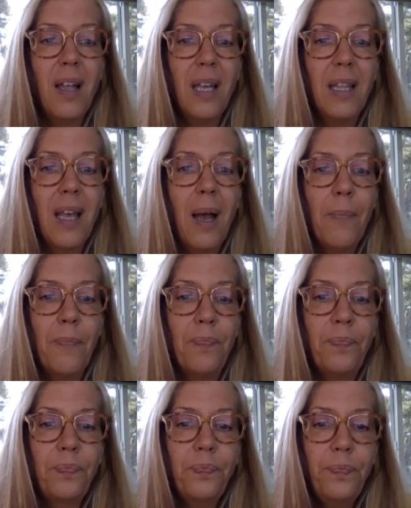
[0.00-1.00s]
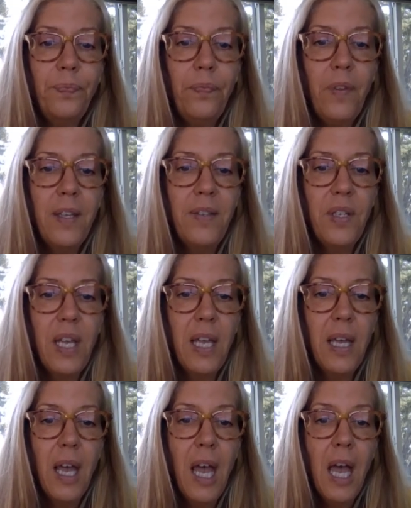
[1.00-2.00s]
I like that.
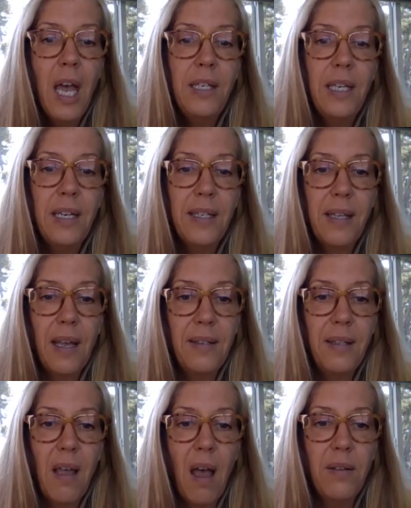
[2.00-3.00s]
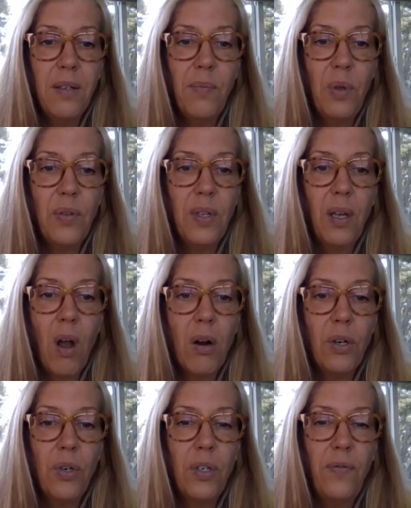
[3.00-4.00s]
C, to discuss the kinds of music
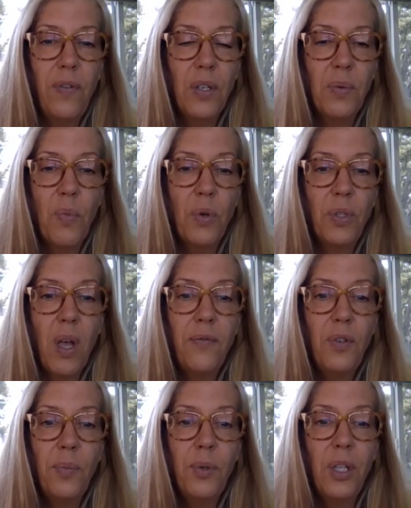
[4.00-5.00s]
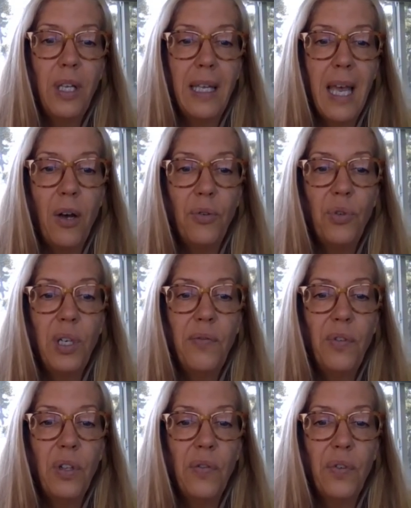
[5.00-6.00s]
Argerich feels most comfortable
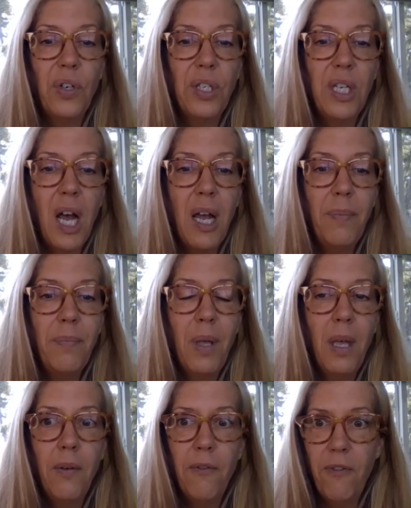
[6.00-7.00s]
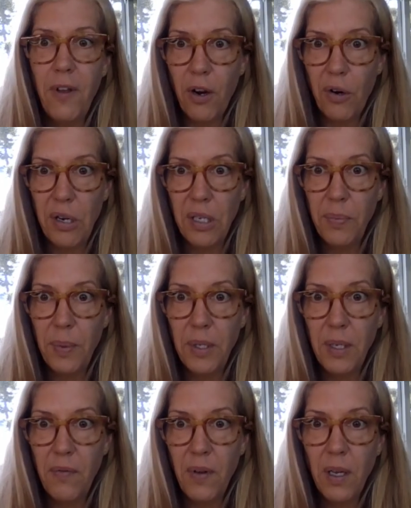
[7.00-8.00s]
encountering for the first time. Very
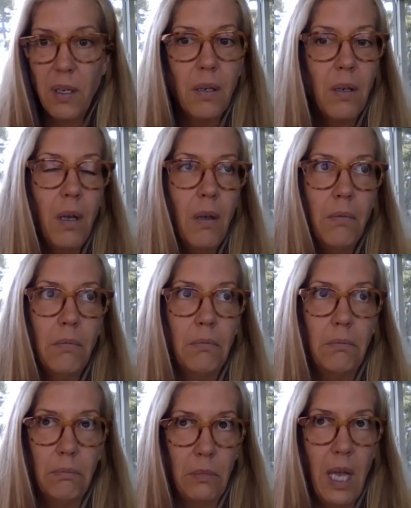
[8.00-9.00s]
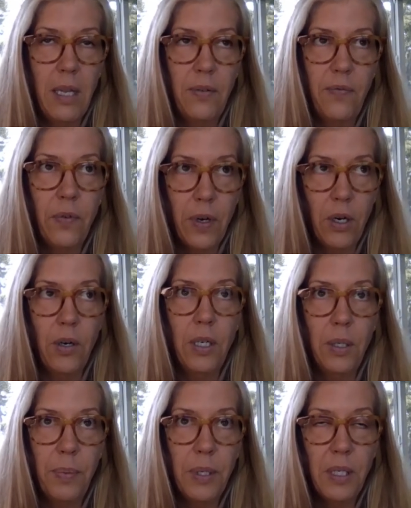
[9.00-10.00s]
specific. That's
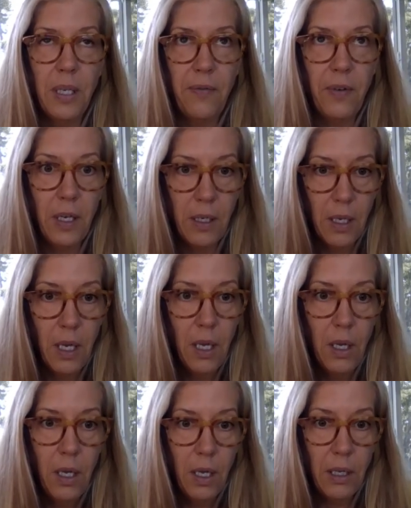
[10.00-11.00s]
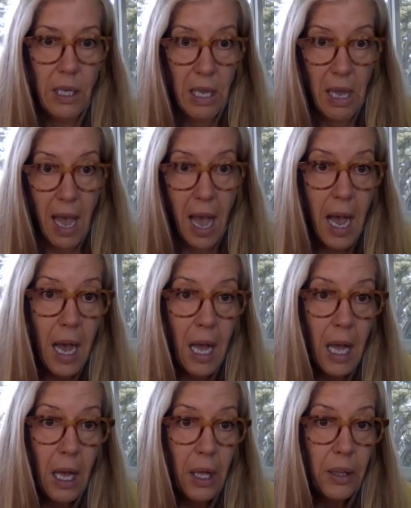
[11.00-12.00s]
very specific. Yeah,
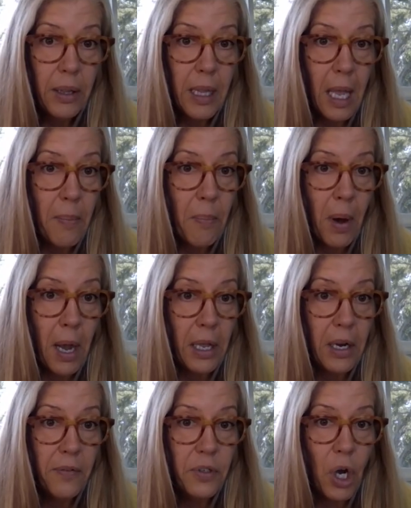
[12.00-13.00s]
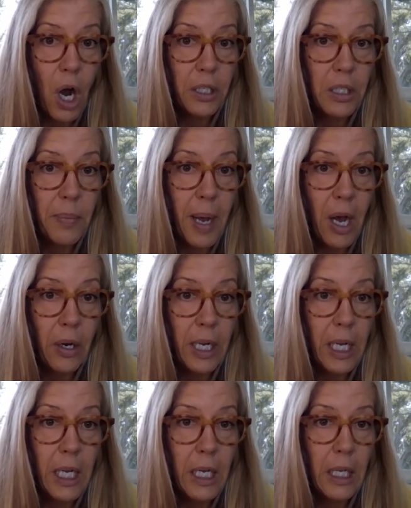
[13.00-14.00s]
they might have talked about
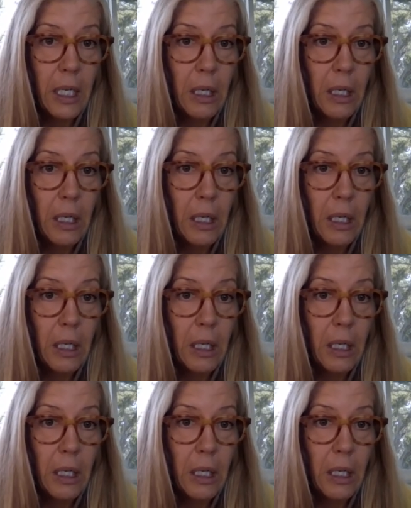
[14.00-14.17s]
it.